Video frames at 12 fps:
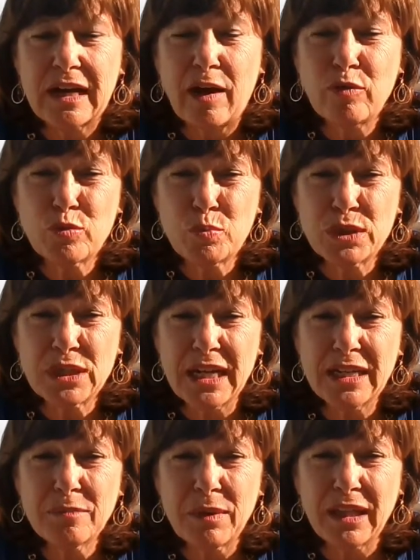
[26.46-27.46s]
I was
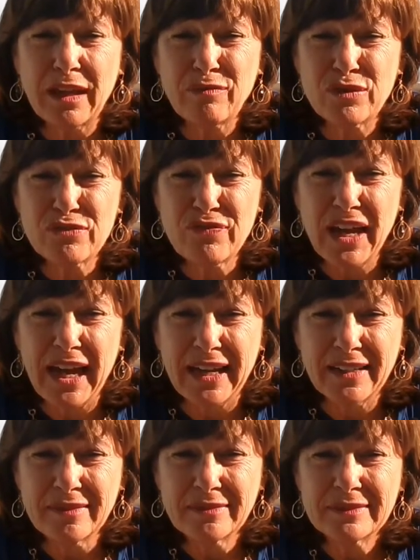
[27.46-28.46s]
pretending my life was
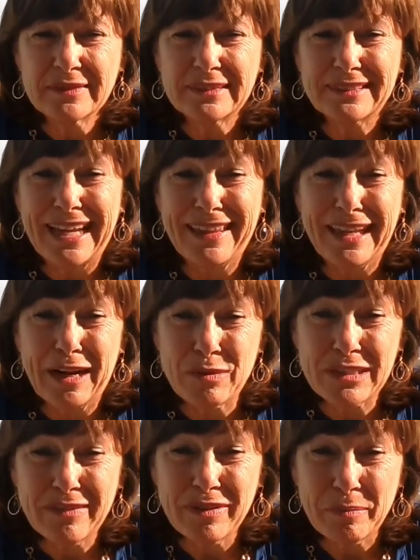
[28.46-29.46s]
fine and that I
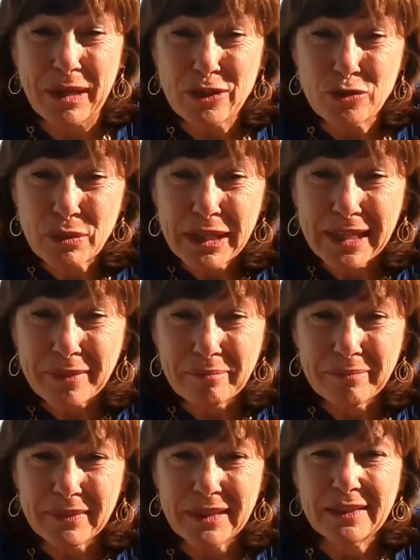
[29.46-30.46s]
was living my
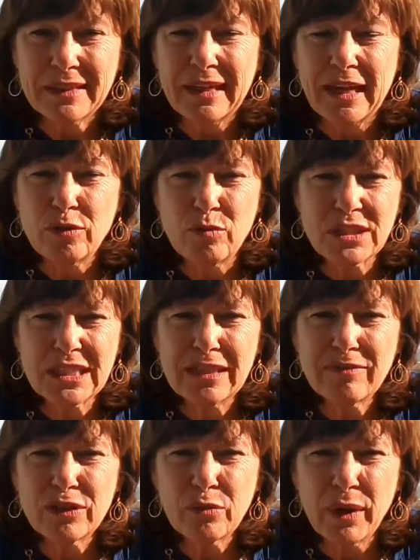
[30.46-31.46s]
dream and wasn't
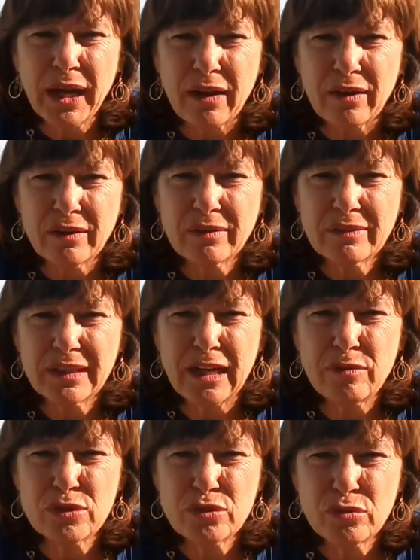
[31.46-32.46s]
even aware that
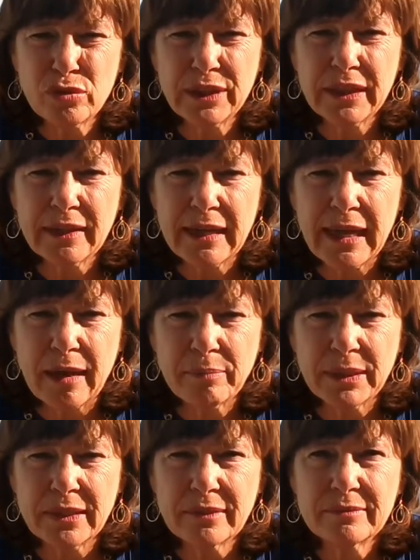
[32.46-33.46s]
I was truly
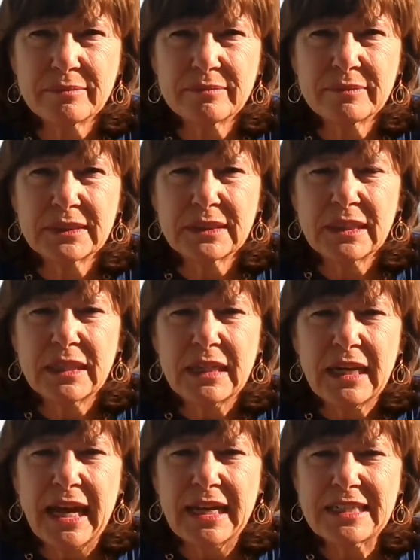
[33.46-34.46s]
unhappy.
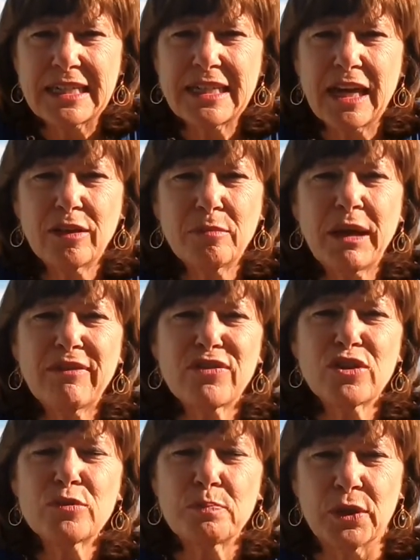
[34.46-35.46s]
As I tell in my
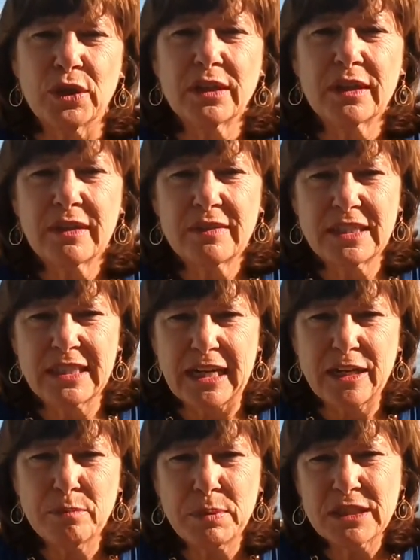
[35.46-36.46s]
first book, The
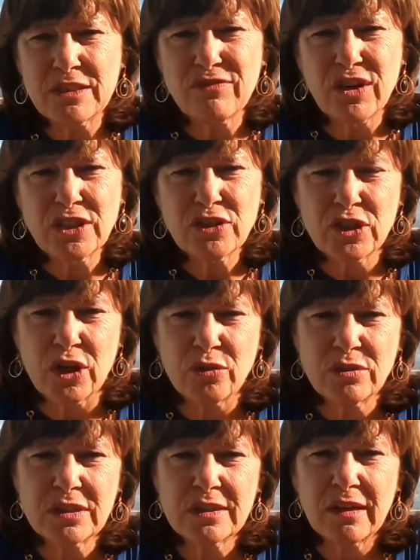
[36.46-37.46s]
Second Piece of French
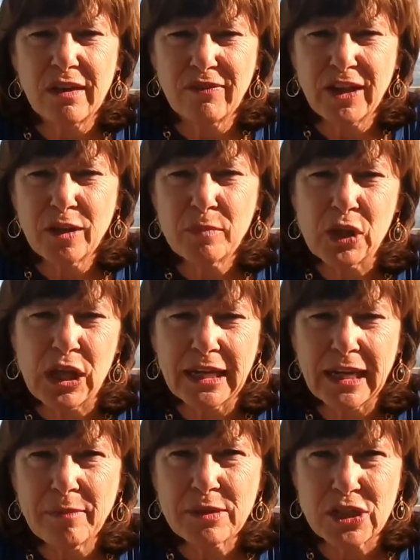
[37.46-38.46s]
Toast, available
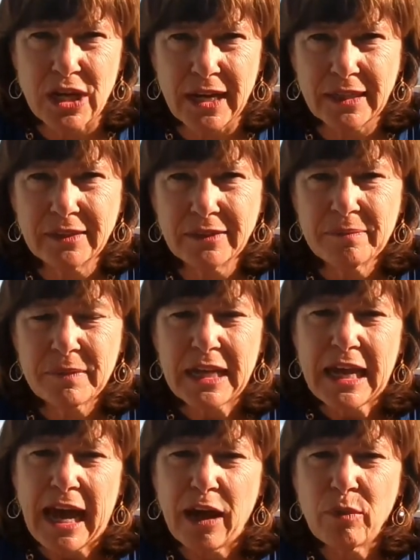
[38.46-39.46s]
on Amazon,
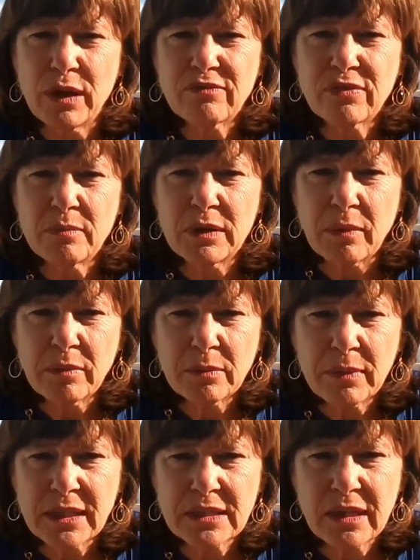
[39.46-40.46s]
I went from
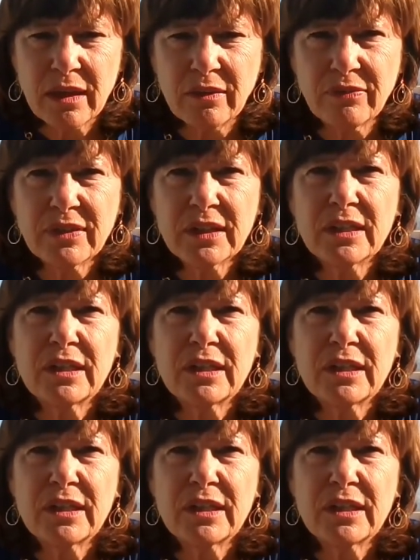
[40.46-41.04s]
numbing myself